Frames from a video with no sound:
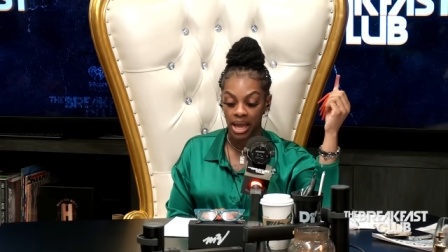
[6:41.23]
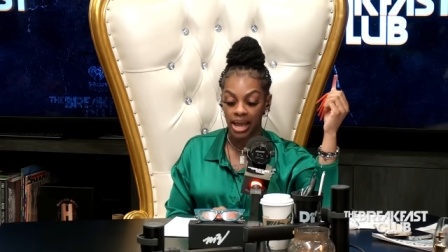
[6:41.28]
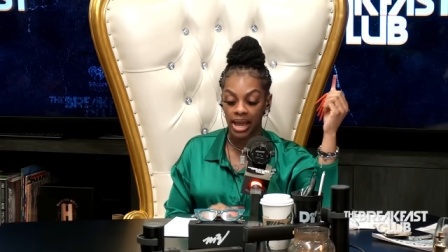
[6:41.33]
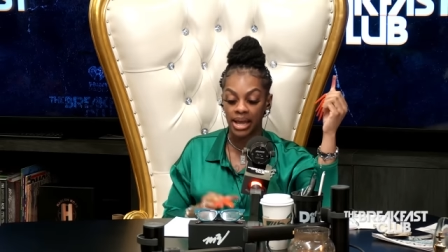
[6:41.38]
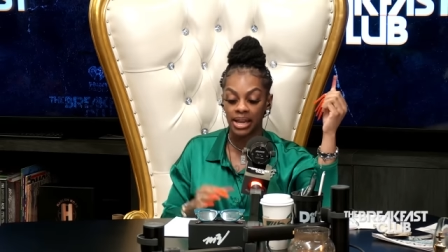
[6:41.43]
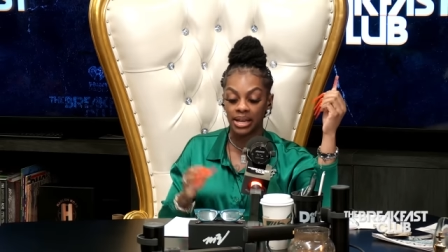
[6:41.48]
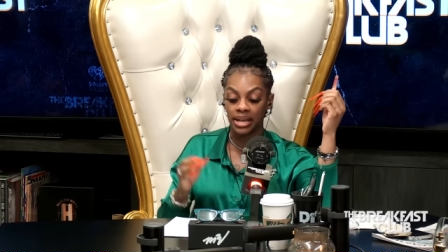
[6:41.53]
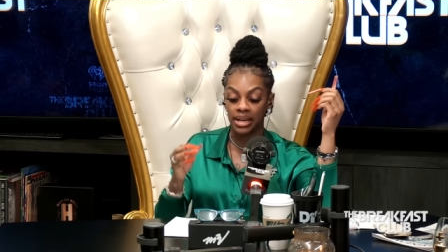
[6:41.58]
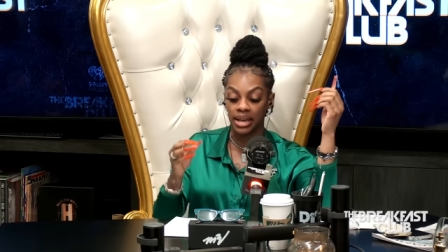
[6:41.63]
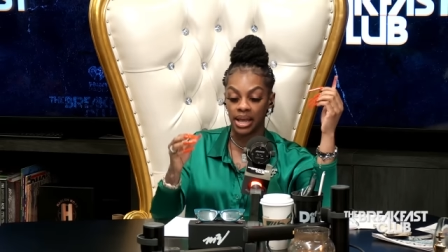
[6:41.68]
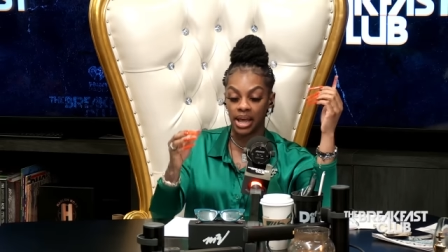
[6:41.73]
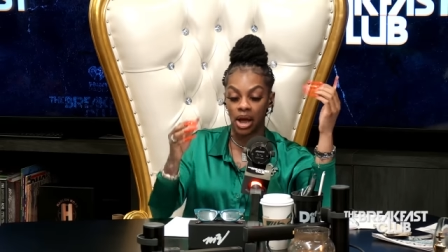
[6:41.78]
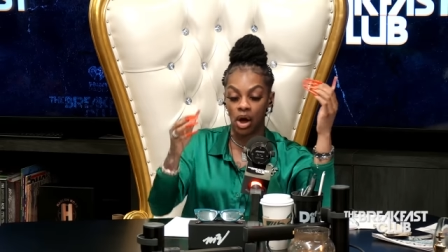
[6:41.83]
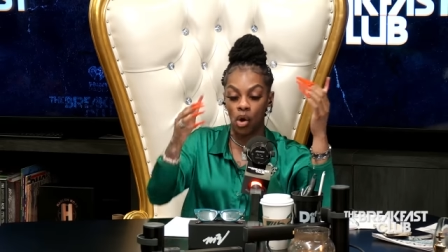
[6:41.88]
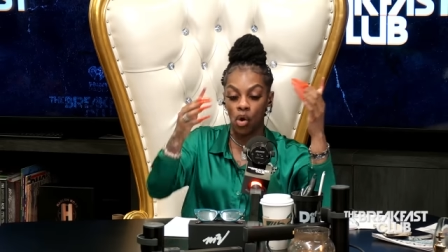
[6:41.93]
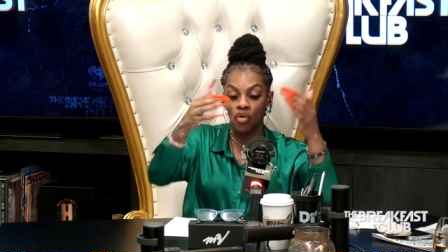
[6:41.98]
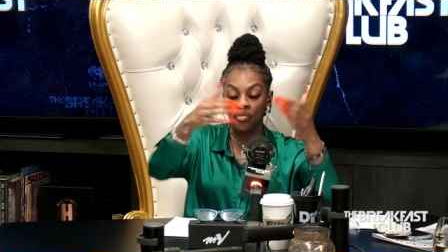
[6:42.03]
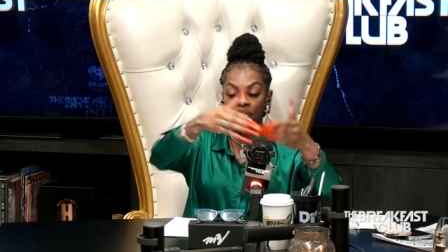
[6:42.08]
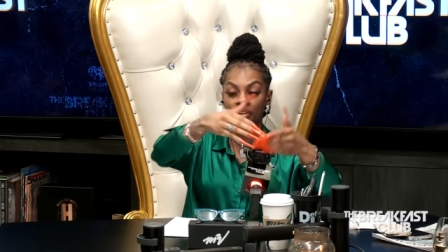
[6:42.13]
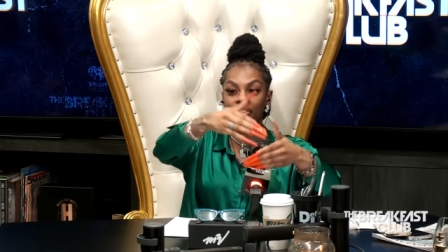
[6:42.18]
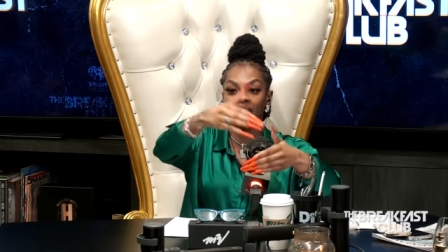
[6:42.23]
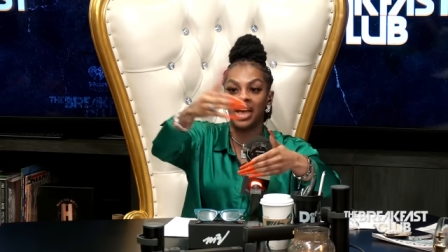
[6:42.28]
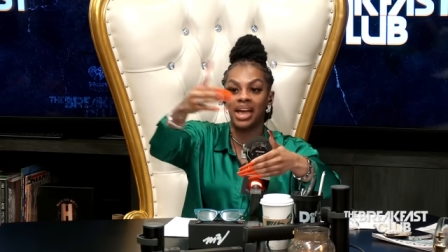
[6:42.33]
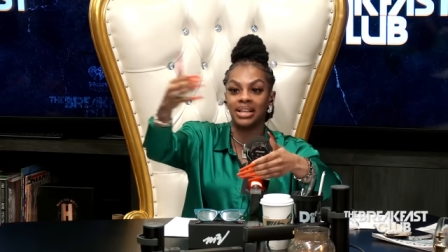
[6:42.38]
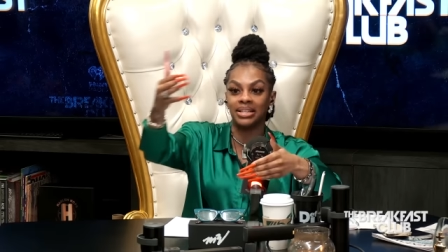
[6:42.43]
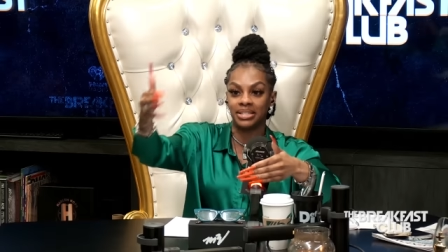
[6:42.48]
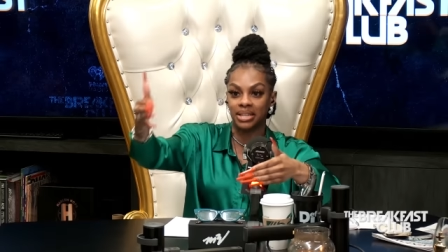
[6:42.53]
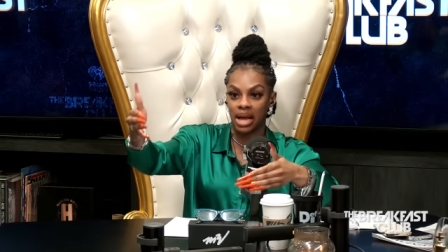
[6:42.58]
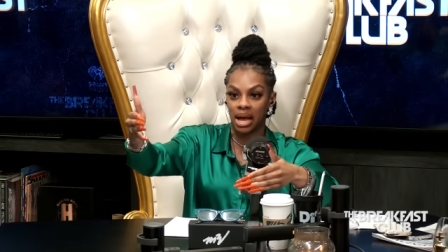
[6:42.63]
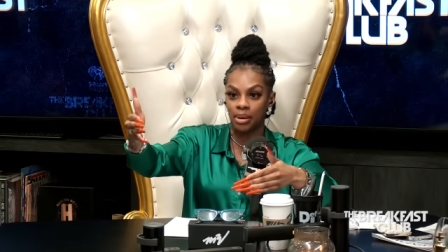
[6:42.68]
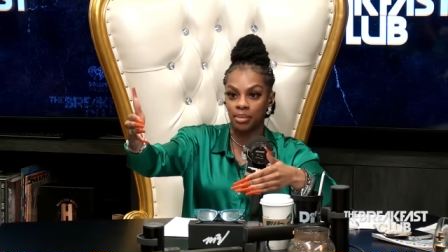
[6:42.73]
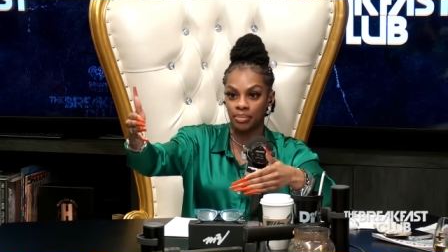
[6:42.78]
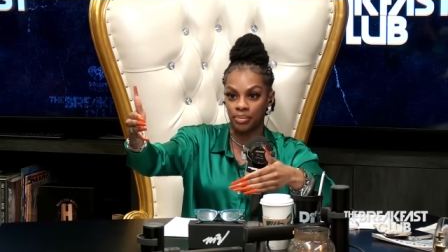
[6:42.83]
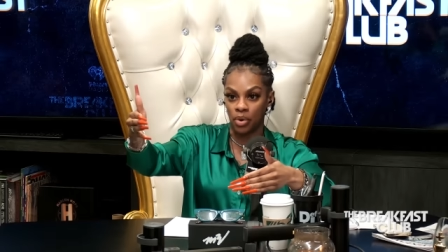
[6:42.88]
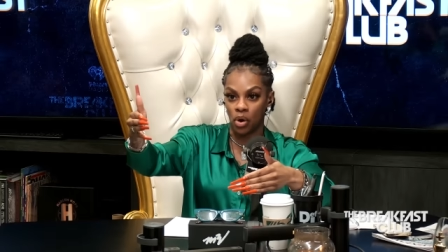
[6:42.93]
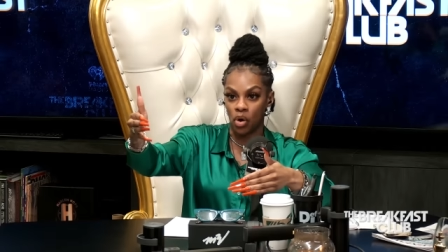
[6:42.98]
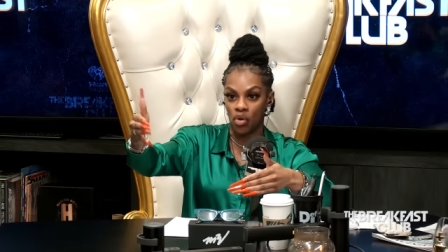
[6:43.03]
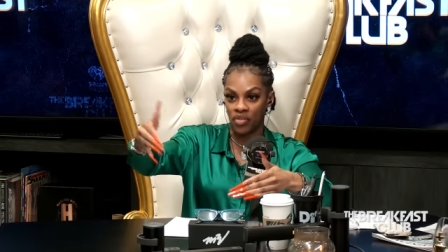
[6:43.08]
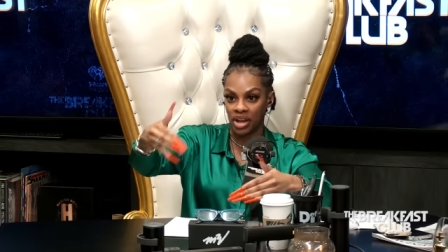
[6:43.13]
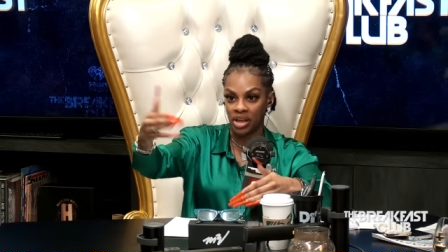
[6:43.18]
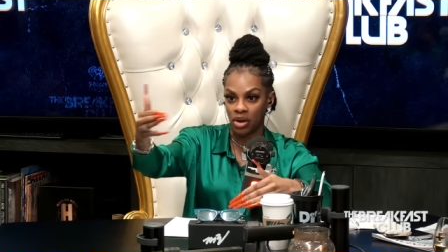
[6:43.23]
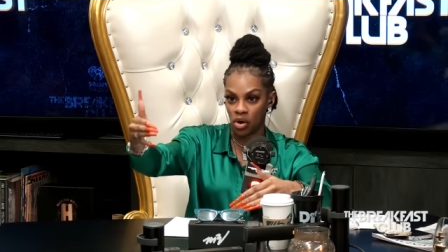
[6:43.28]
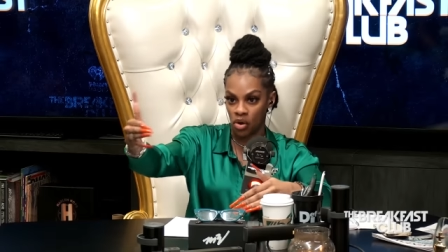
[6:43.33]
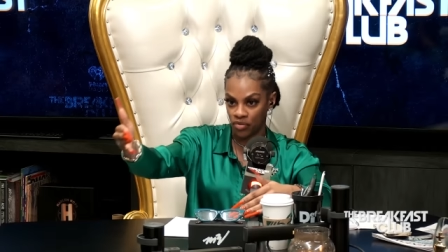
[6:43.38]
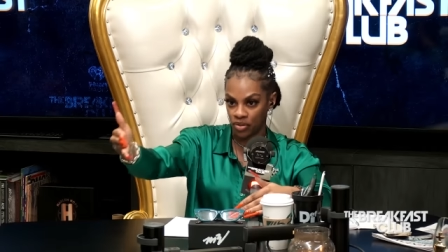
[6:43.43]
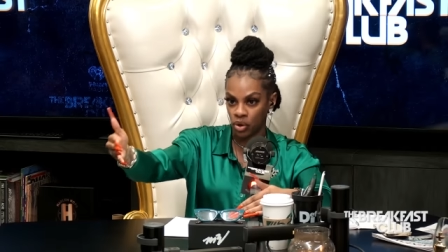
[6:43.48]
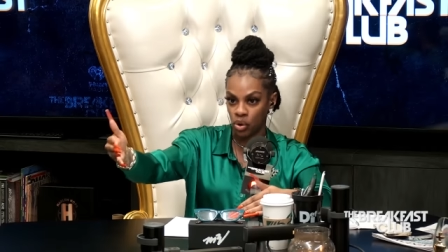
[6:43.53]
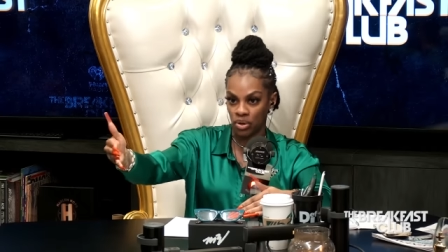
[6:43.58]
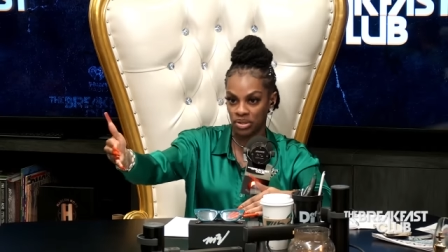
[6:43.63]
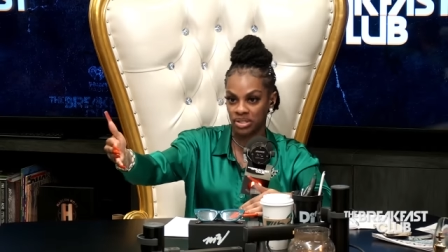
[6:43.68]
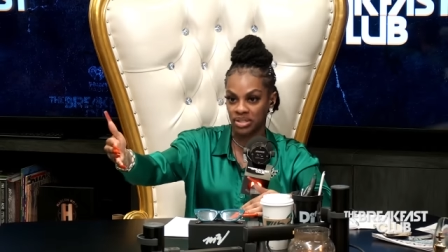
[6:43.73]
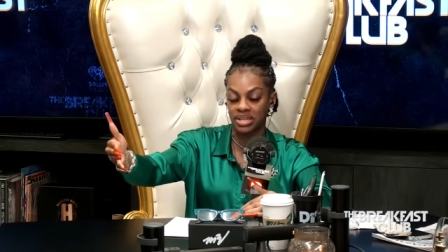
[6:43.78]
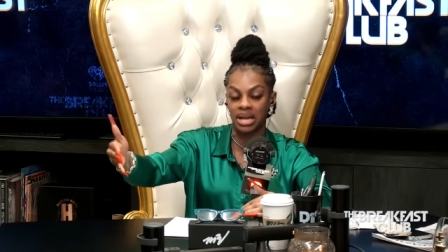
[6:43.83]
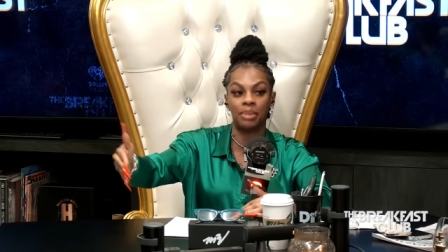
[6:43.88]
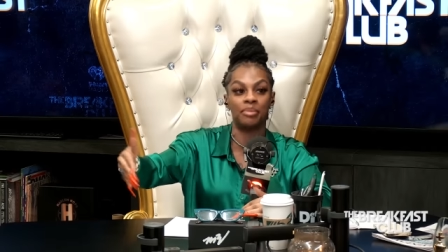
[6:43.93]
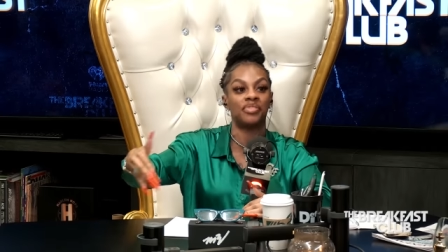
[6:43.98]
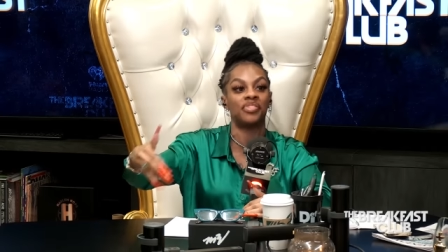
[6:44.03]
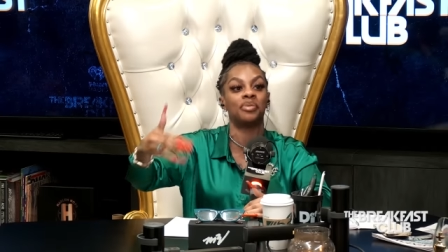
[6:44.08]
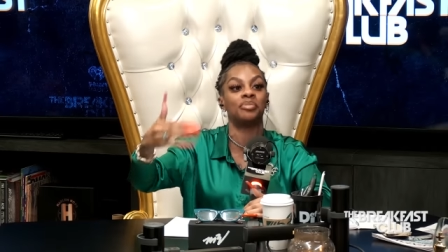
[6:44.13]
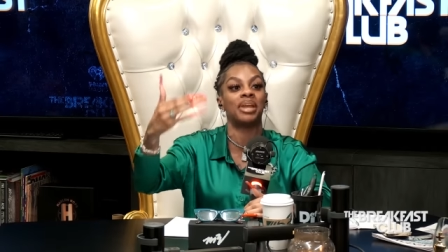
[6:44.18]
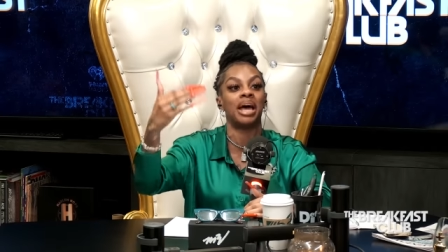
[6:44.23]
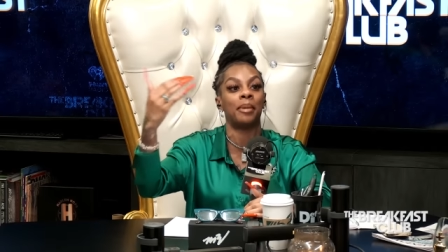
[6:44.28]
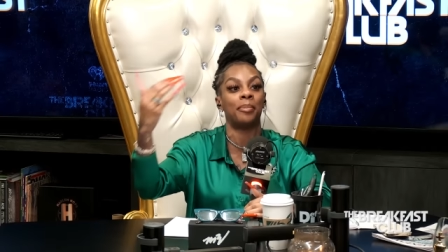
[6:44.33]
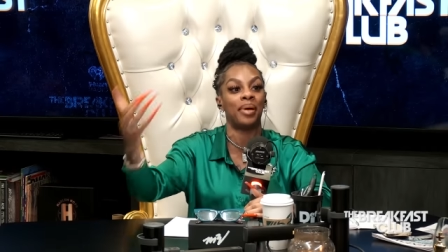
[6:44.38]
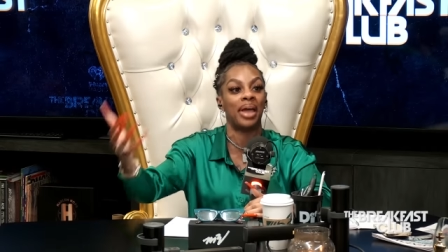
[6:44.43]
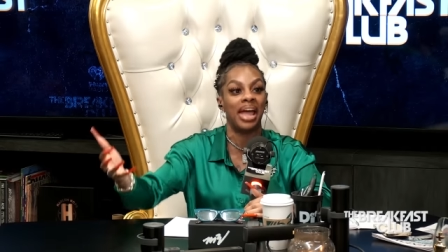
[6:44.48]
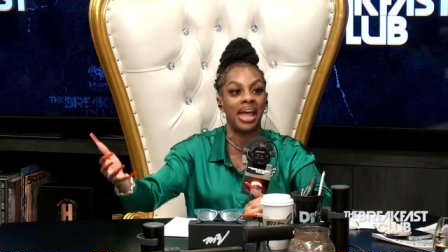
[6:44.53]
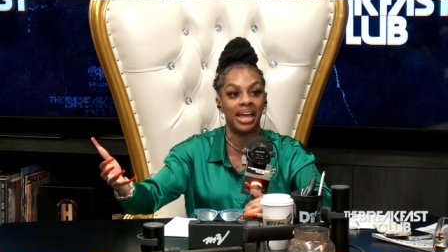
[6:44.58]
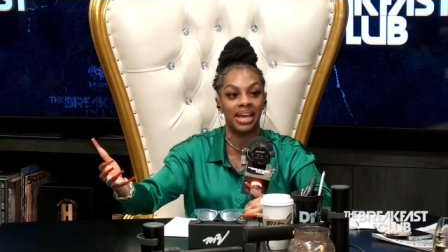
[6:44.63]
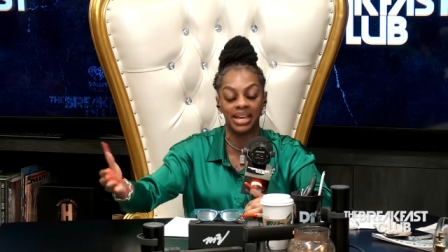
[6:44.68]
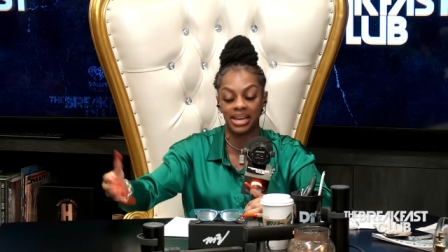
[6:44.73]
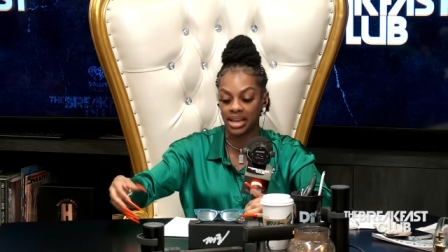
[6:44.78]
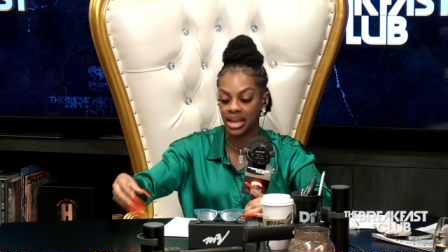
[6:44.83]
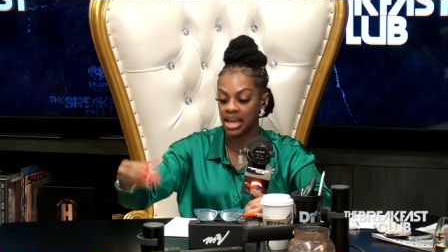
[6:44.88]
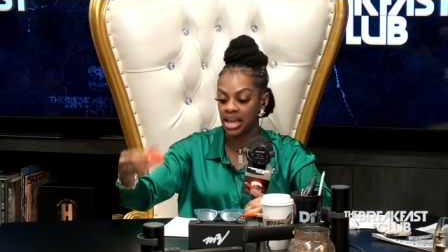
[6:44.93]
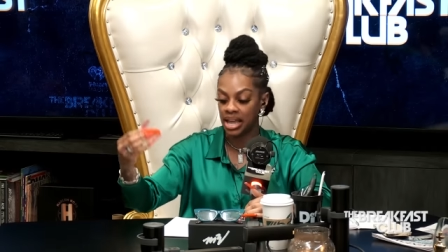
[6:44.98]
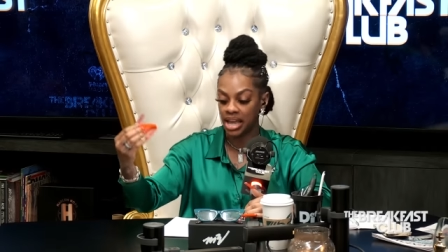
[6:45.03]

And over that time, over, over the course of time of him not paying it,